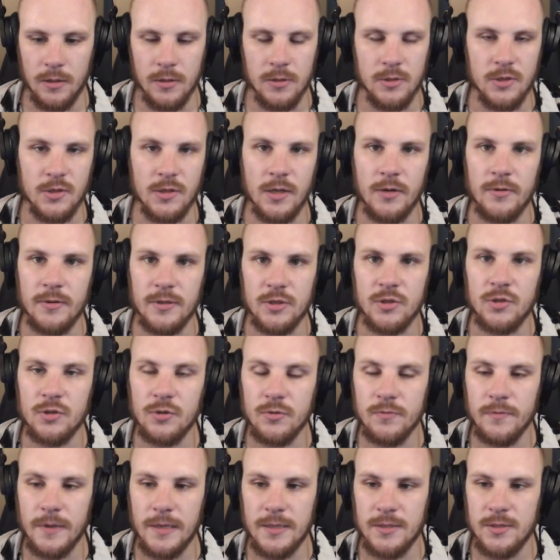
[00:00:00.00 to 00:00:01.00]
So now there's
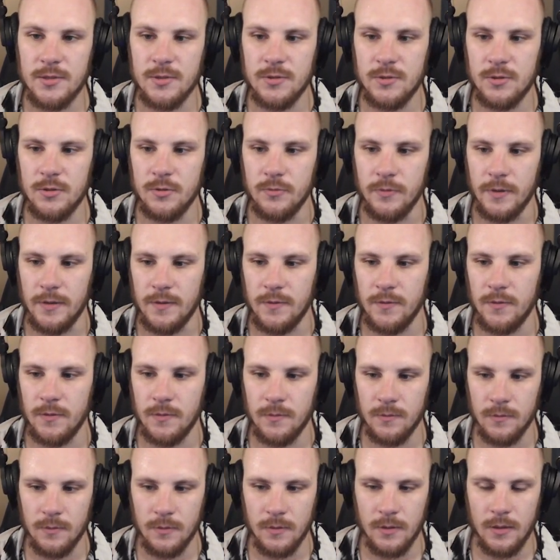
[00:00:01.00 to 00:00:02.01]
two ways to do it.
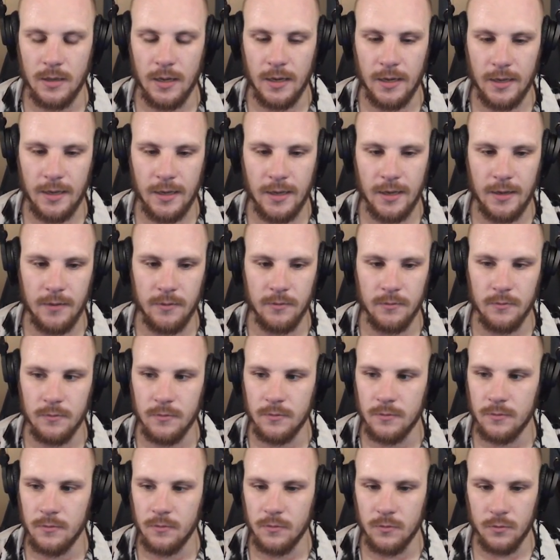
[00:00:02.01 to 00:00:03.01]
I
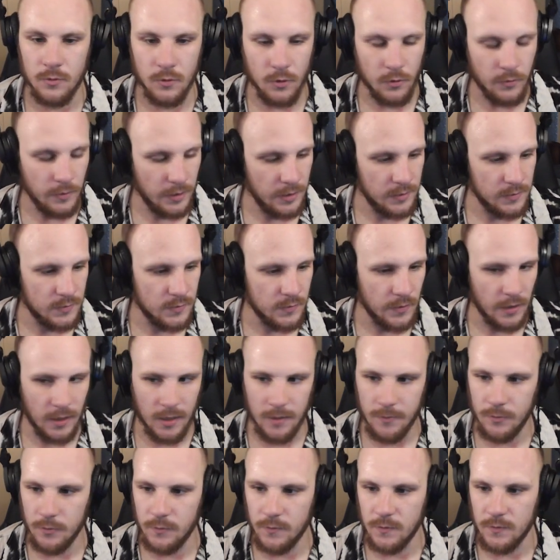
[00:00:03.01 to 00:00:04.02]
can go into
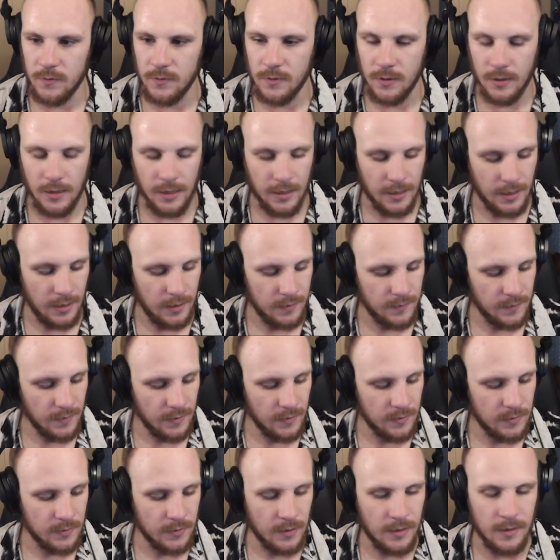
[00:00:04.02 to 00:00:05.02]
Ableton and
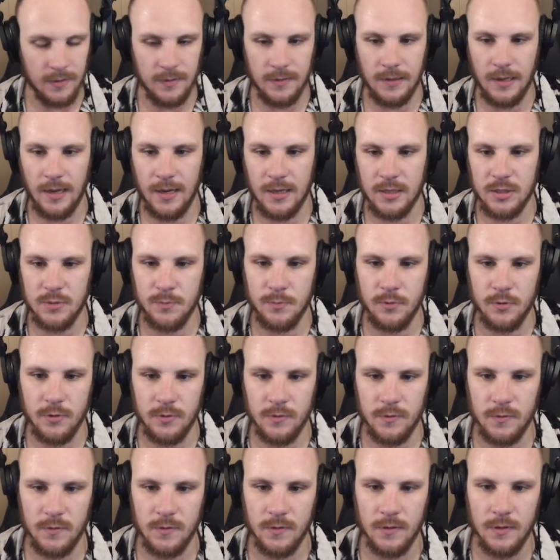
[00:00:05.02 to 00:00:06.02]
hit the
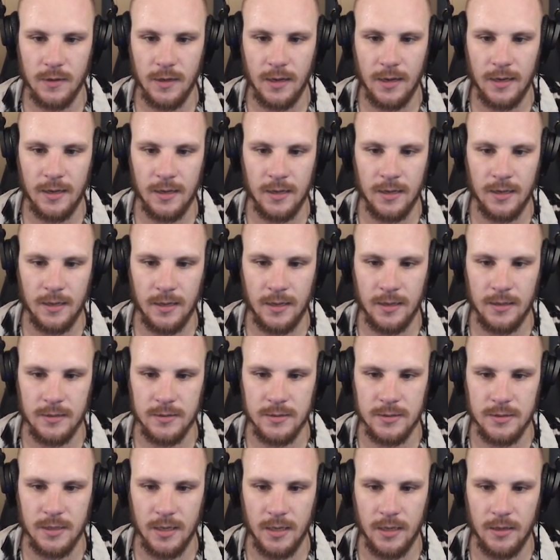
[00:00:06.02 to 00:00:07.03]
export, and then I can
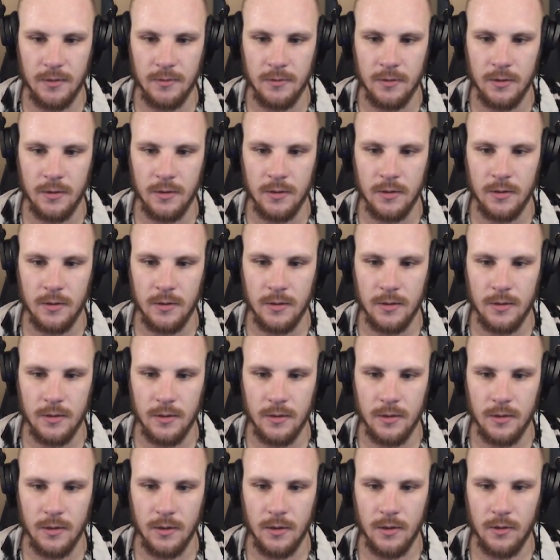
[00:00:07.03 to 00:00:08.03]
say
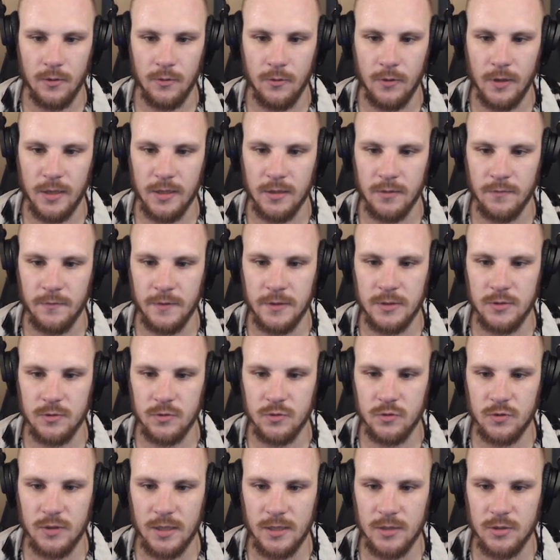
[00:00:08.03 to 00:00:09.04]
all
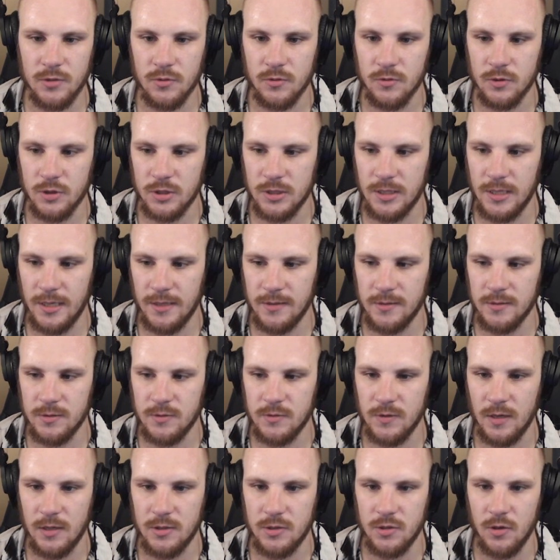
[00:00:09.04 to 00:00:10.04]
individual tracks or selected
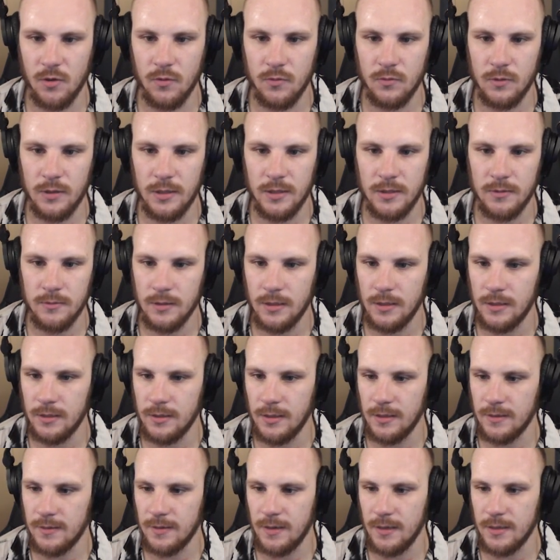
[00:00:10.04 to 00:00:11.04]
tracks only. In
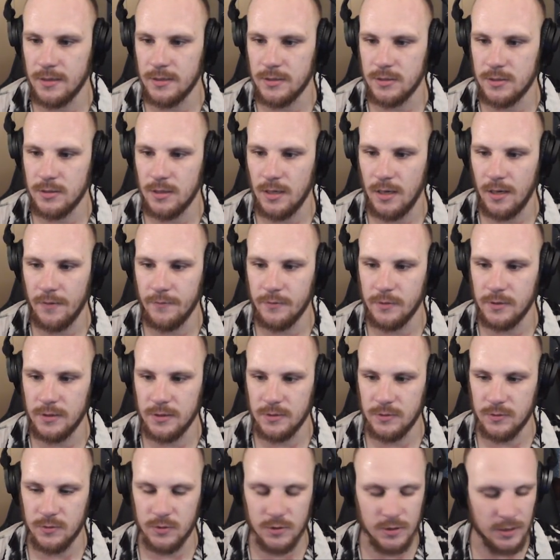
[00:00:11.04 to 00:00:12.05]
that case, I would
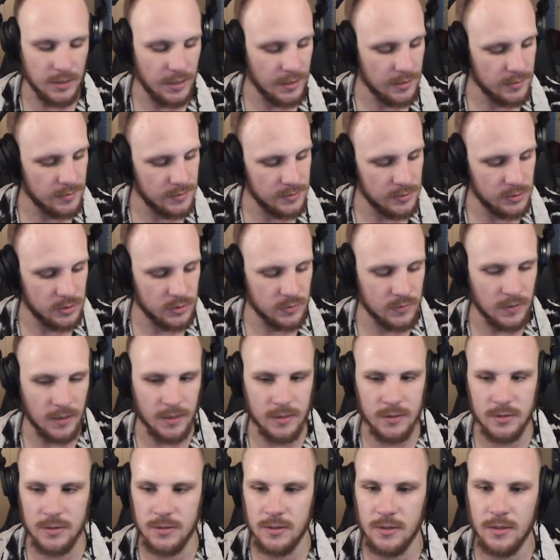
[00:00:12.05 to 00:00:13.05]
need to select these
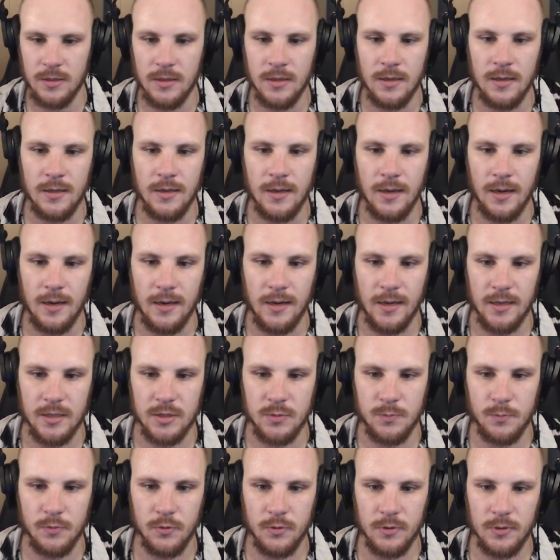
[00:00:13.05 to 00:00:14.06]
tracks and
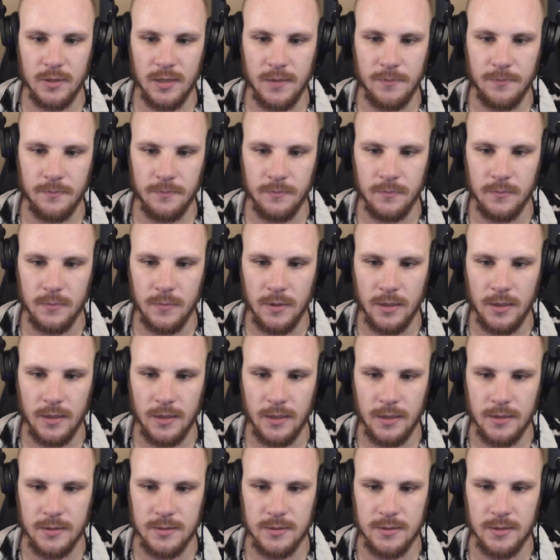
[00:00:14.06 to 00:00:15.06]
export them. I
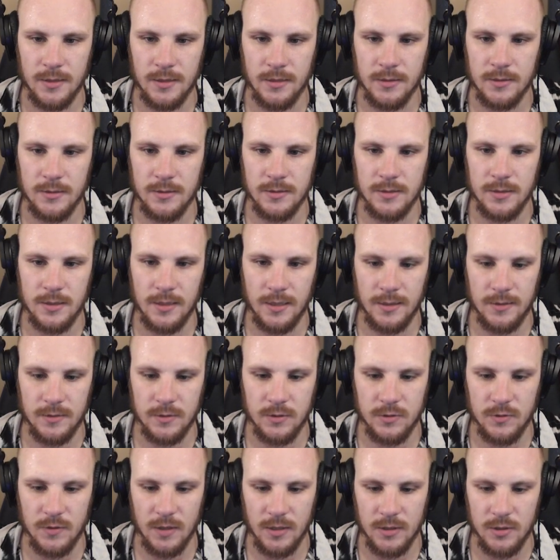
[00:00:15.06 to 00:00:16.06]
can say
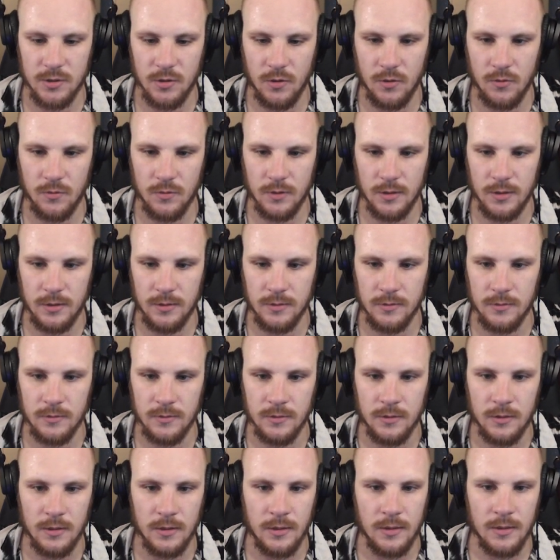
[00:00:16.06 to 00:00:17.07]
selected tracks only.
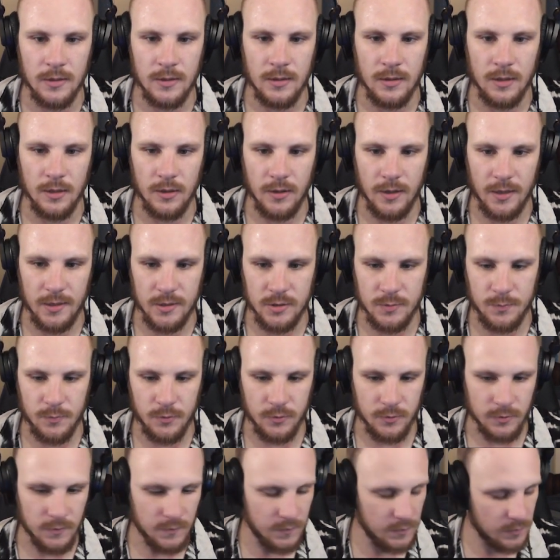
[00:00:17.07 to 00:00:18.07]
I'll
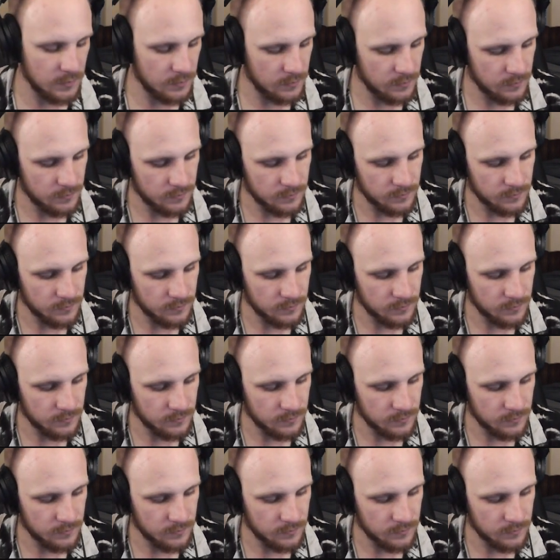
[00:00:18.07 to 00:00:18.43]
export.